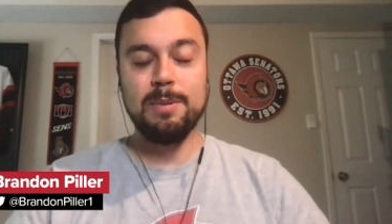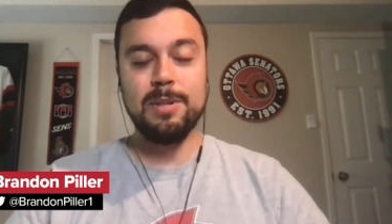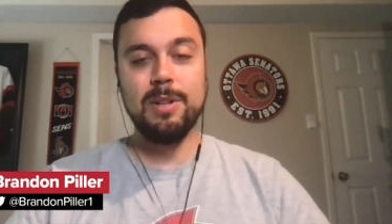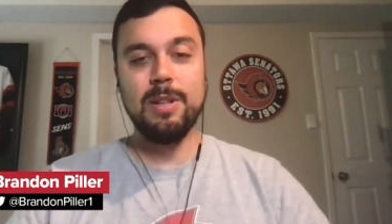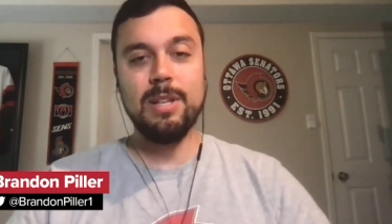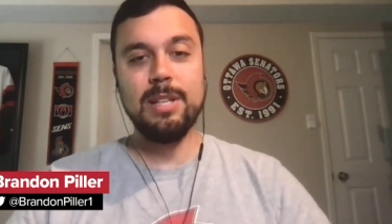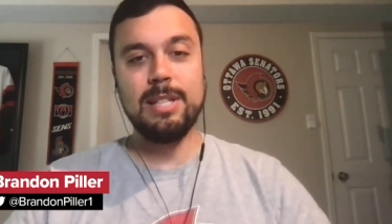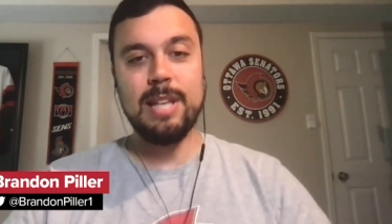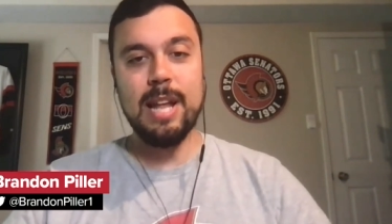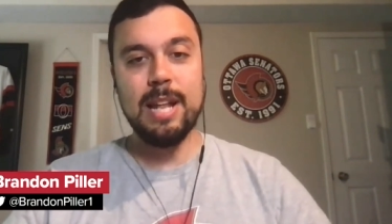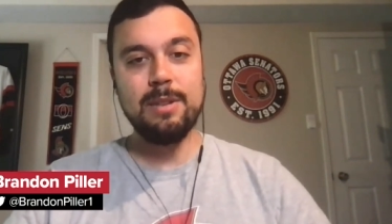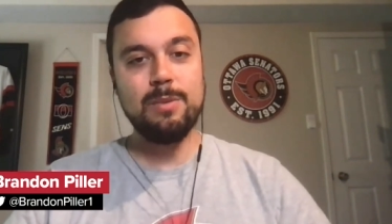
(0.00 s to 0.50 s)
So
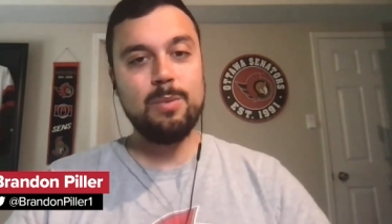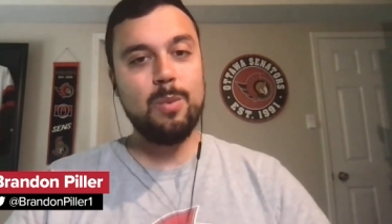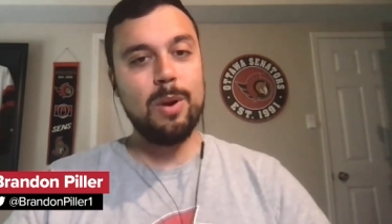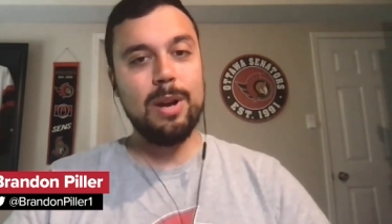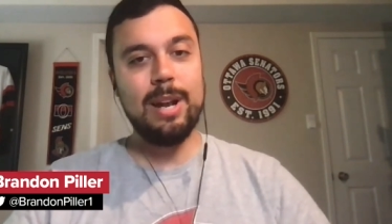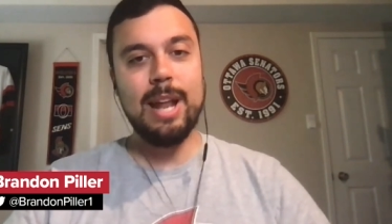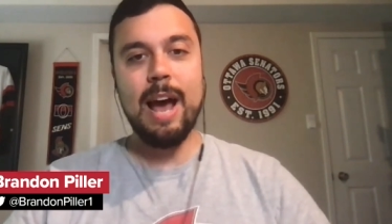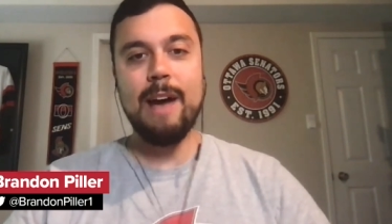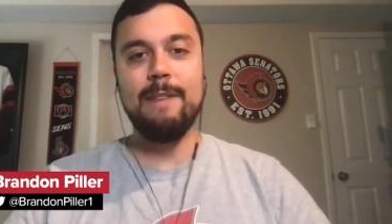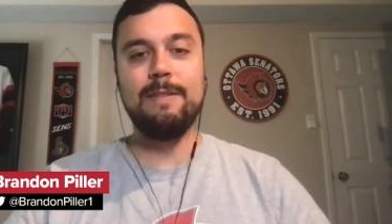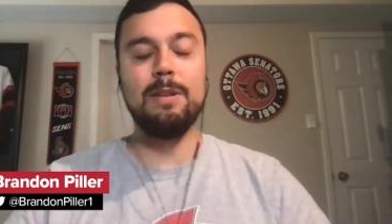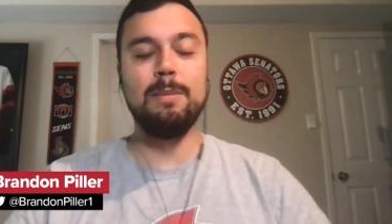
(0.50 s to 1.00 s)
the Sens
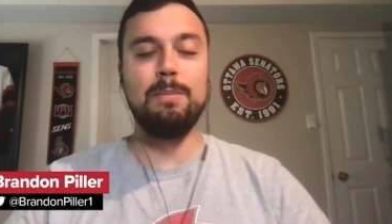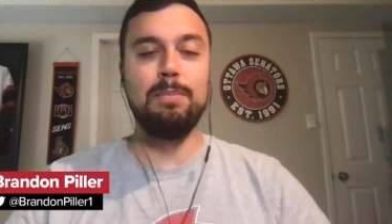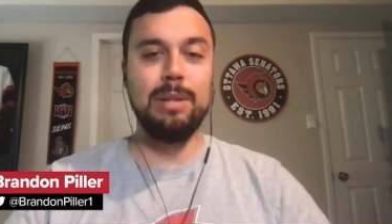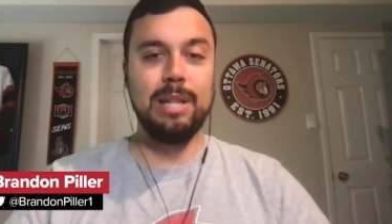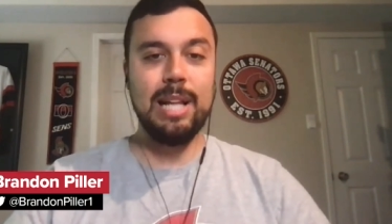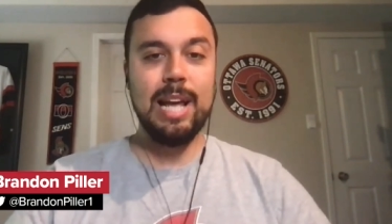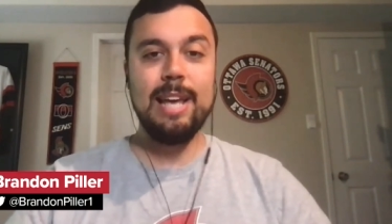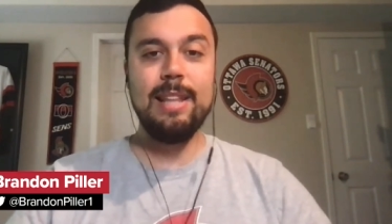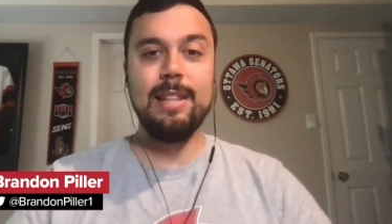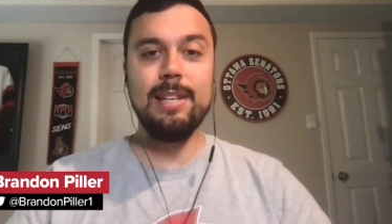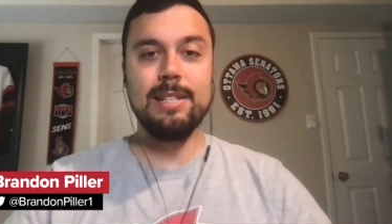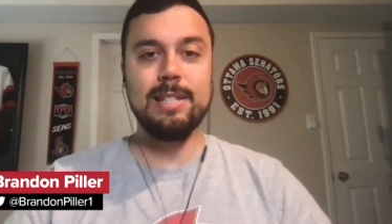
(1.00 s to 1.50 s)
wouldn't have to
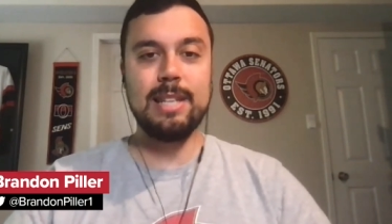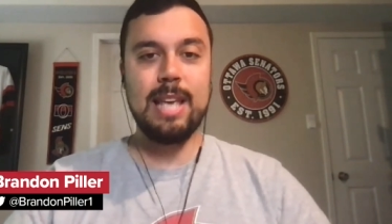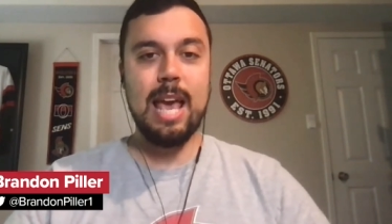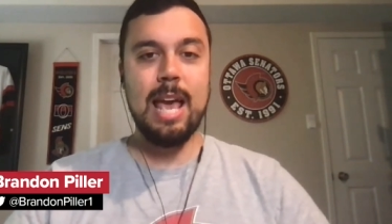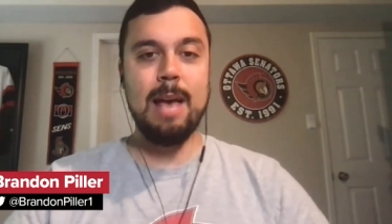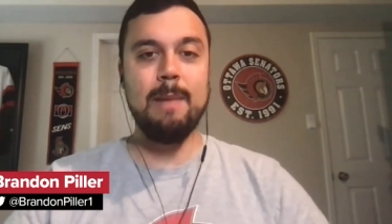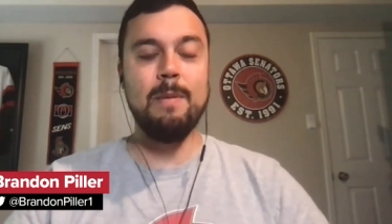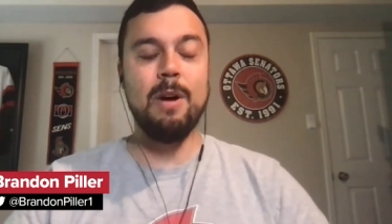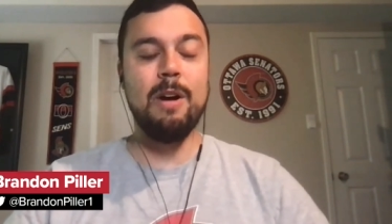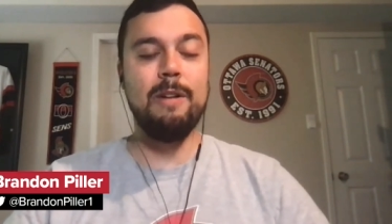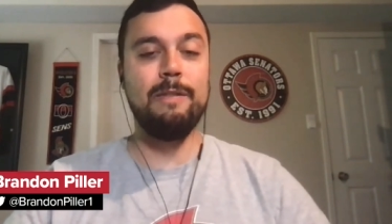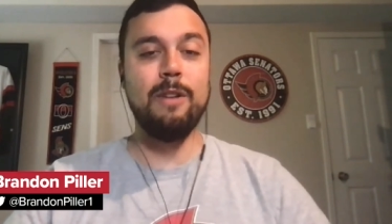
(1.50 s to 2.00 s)
play this
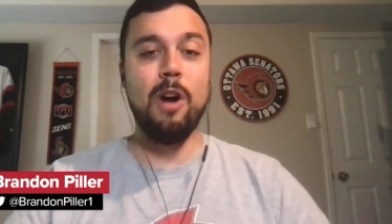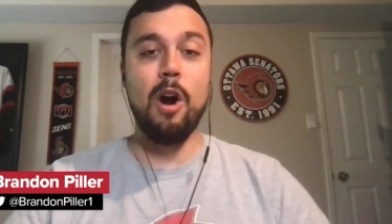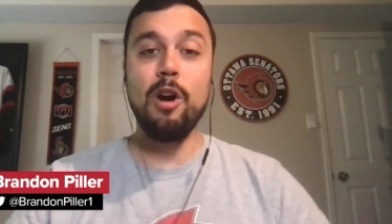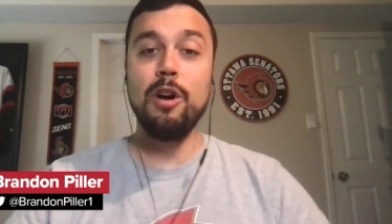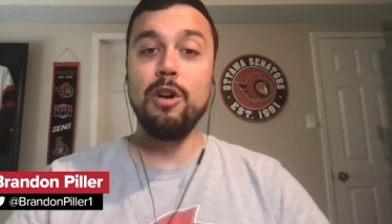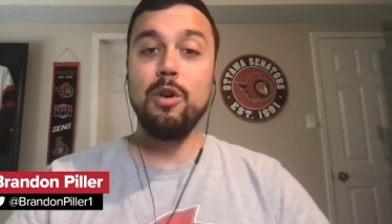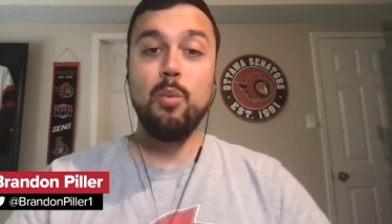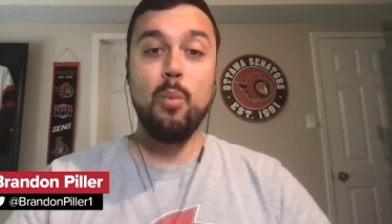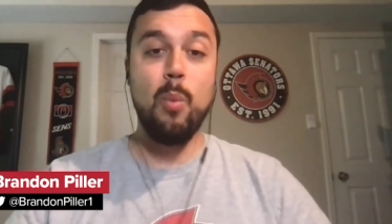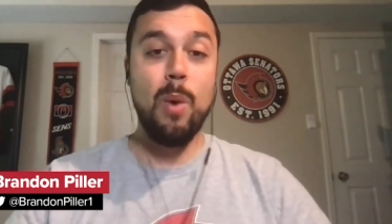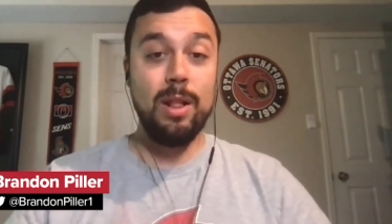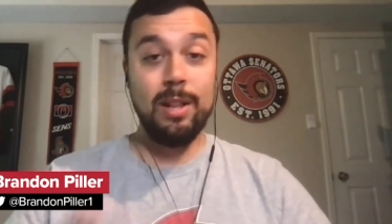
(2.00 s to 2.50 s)
game of, are
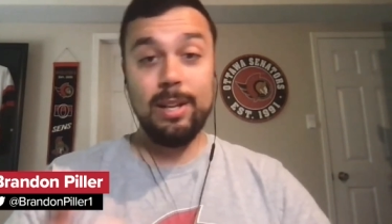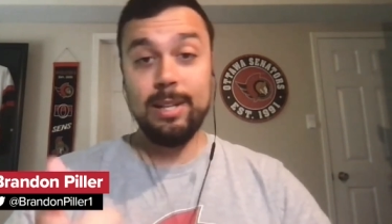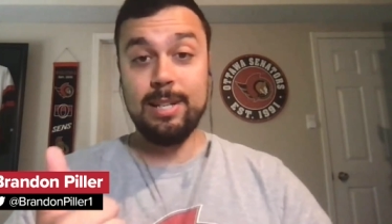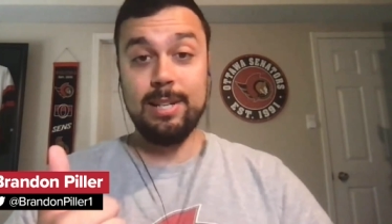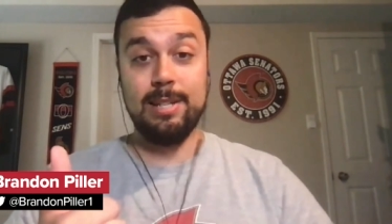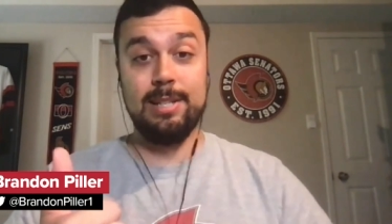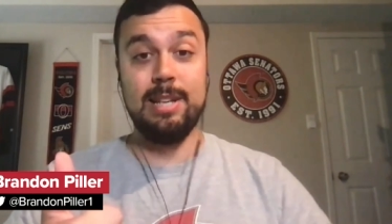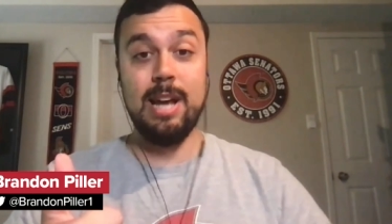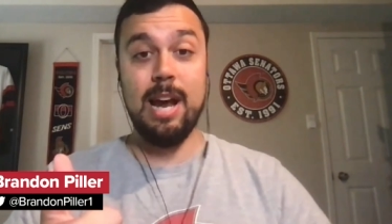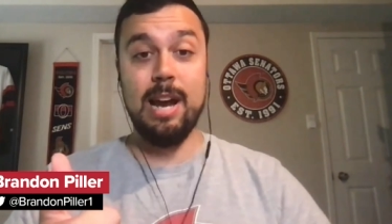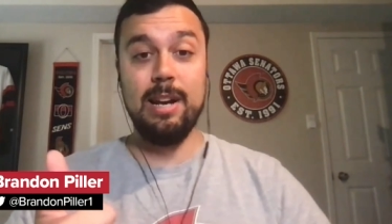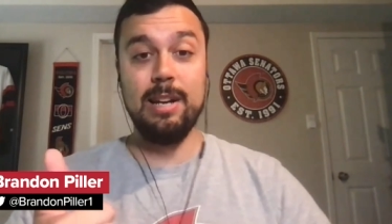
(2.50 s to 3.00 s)
you willing to
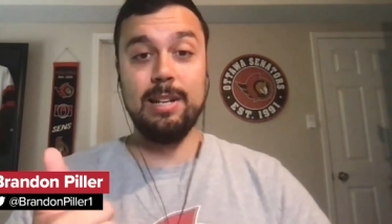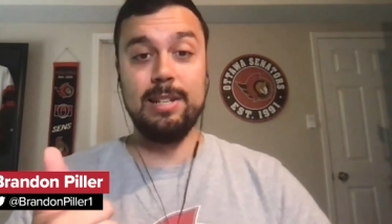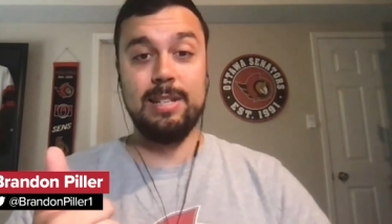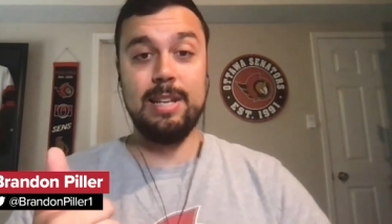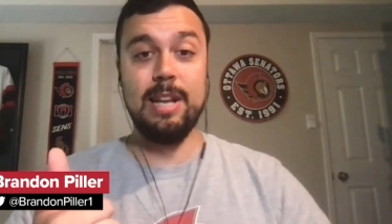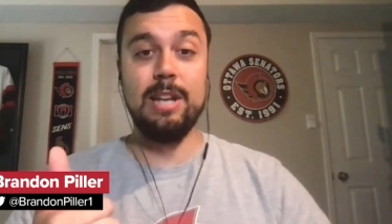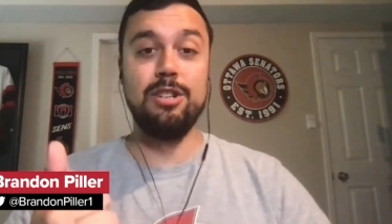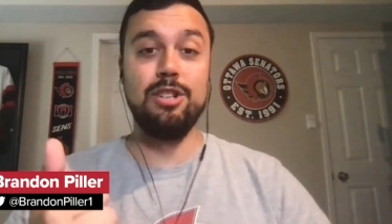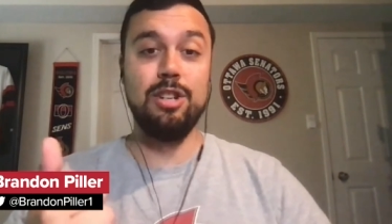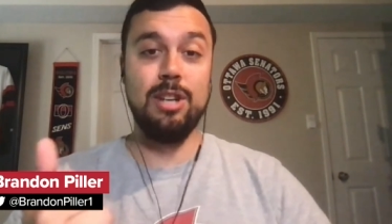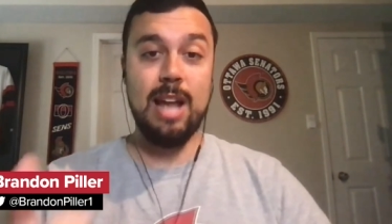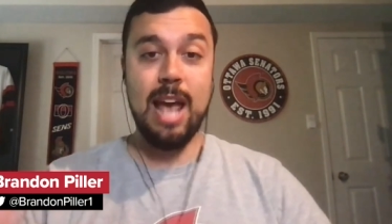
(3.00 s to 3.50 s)
sign an
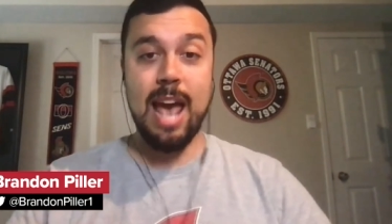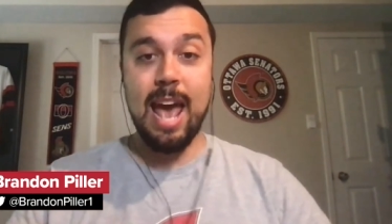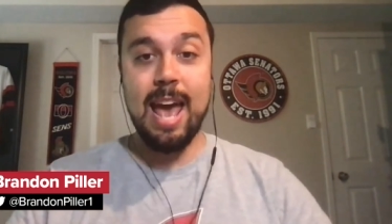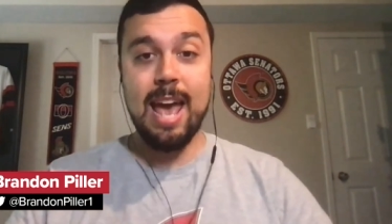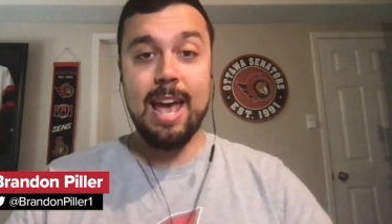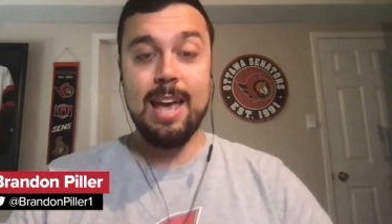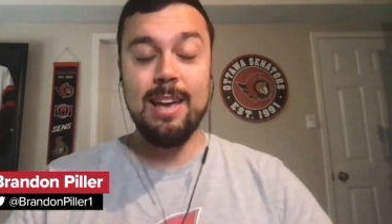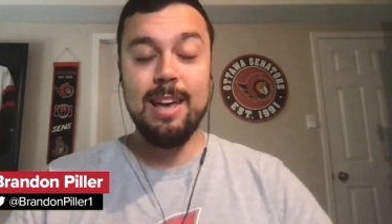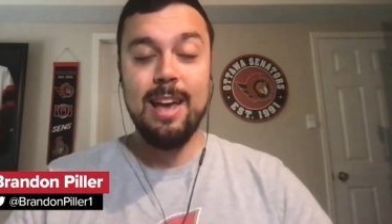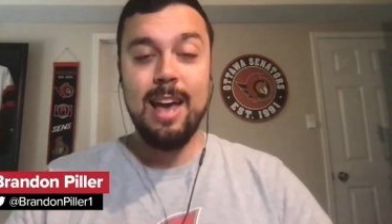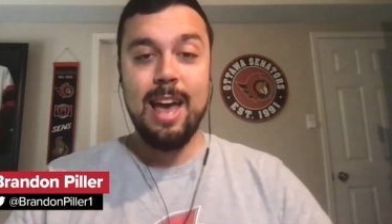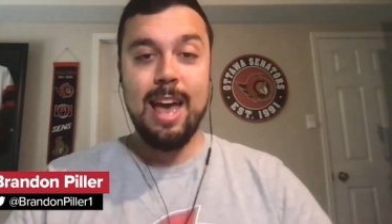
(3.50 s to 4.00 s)
extension,
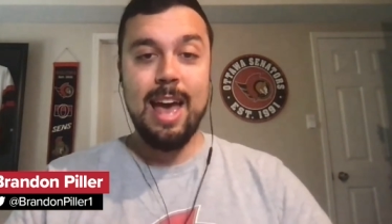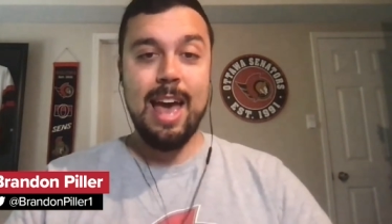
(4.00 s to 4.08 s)
A,